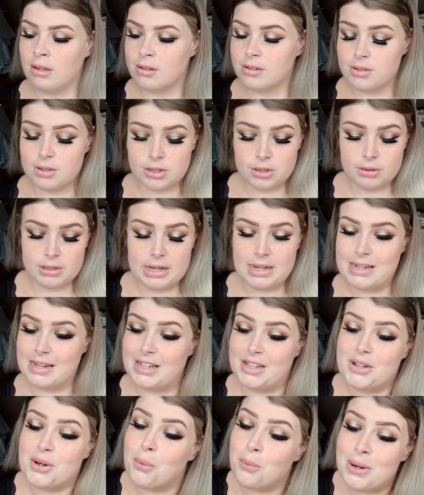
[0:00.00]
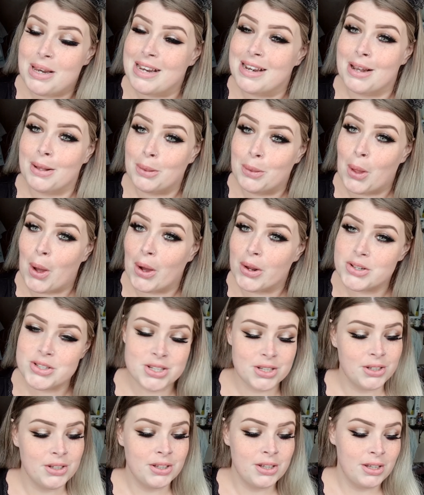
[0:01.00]
So you don't need a
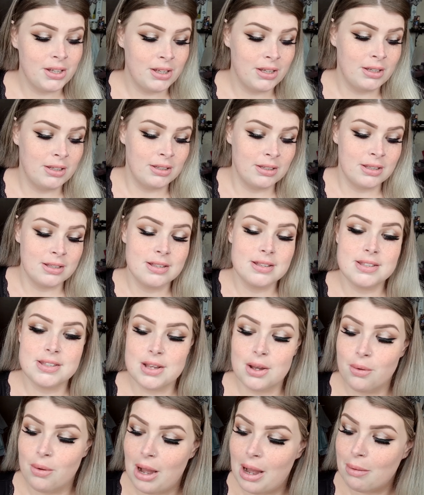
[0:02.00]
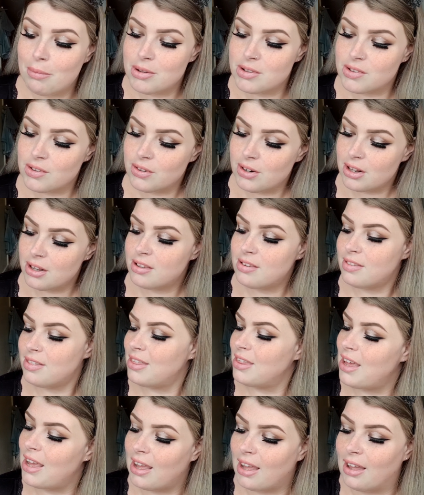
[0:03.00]
lot. So I was gonna
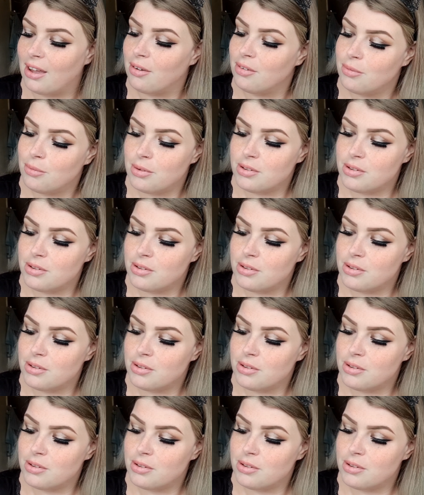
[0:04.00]
think,